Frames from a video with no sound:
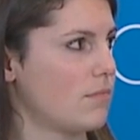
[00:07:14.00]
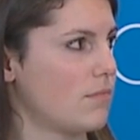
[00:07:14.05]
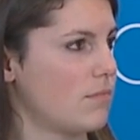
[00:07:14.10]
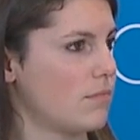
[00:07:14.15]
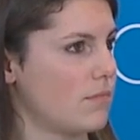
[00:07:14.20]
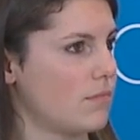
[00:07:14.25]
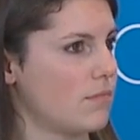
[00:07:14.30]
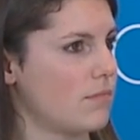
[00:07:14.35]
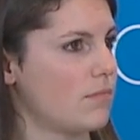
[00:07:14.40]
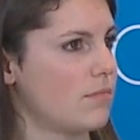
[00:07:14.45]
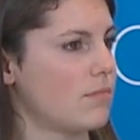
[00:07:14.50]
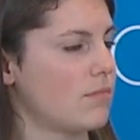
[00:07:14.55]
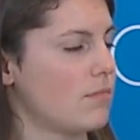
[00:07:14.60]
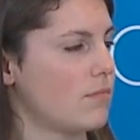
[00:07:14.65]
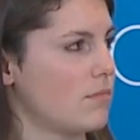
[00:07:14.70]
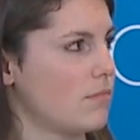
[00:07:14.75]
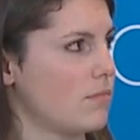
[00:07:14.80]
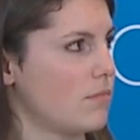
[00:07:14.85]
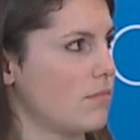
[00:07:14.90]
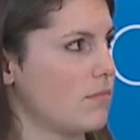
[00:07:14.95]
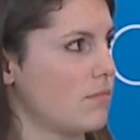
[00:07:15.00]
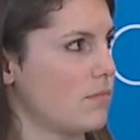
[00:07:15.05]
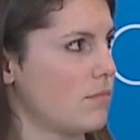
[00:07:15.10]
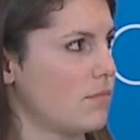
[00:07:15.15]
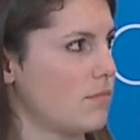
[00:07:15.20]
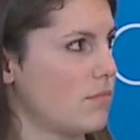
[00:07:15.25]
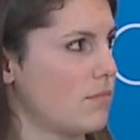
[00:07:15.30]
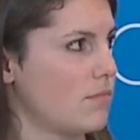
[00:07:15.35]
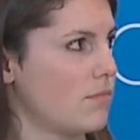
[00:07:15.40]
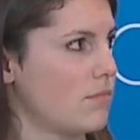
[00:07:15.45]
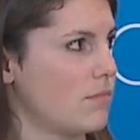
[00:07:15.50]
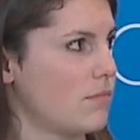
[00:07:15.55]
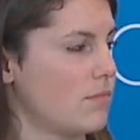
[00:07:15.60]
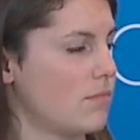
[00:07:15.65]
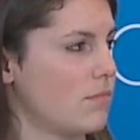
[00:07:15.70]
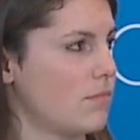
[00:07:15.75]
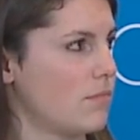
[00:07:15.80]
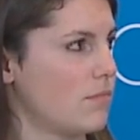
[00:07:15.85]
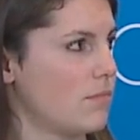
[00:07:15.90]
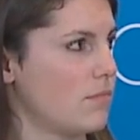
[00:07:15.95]

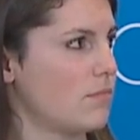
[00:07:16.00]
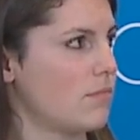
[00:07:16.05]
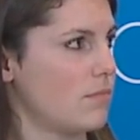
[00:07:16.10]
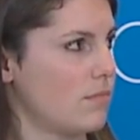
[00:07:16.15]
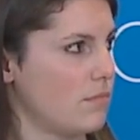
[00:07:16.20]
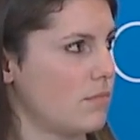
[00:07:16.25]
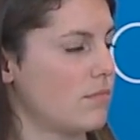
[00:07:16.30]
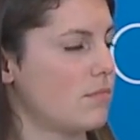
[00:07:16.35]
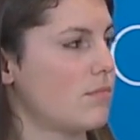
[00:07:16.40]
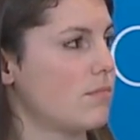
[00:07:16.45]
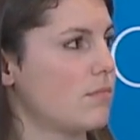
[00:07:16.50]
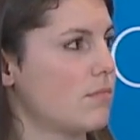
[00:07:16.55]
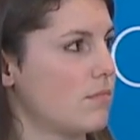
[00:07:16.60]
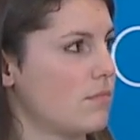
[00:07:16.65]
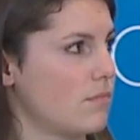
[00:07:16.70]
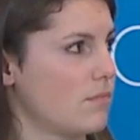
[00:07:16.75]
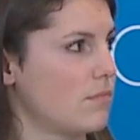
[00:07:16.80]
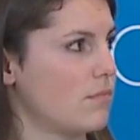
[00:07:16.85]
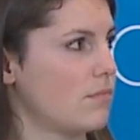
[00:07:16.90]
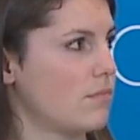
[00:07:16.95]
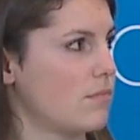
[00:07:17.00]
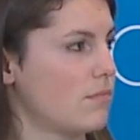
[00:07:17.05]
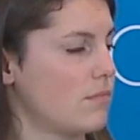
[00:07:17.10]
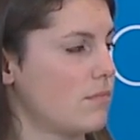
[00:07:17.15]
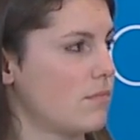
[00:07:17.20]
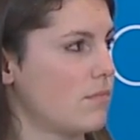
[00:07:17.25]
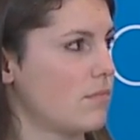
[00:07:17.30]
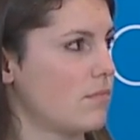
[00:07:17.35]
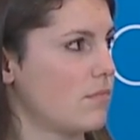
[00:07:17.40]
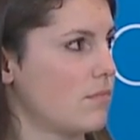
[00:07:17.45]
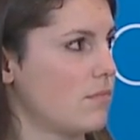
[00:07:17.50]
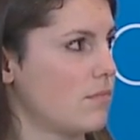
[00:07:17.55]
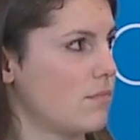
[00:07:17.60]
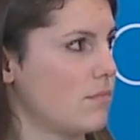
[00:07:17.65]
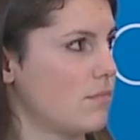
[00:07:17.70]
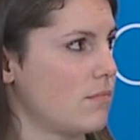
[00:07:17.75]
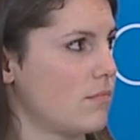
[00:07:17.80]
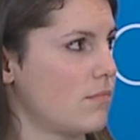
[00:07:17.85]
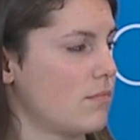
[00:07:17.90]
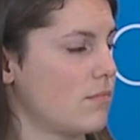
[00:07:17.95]

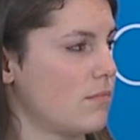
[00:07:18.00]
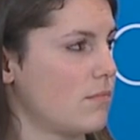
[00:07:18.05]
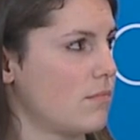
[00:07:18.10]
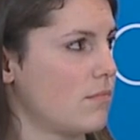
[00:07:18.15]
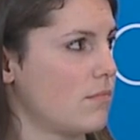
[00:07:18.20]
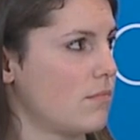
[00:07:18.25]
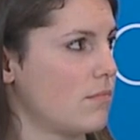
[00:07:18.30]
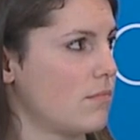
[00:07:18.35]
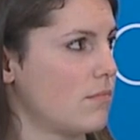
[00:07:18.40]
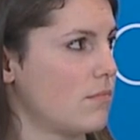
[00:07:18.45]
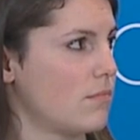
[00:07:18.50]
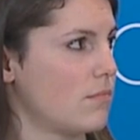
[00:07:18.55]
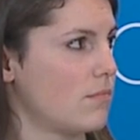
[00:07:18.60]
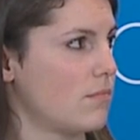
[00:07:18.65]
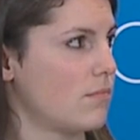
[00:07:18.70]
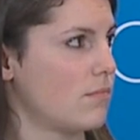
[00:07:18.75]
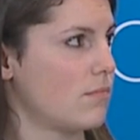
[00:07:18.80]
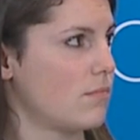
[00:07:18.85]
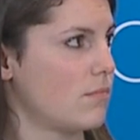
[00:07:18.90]
[no speech]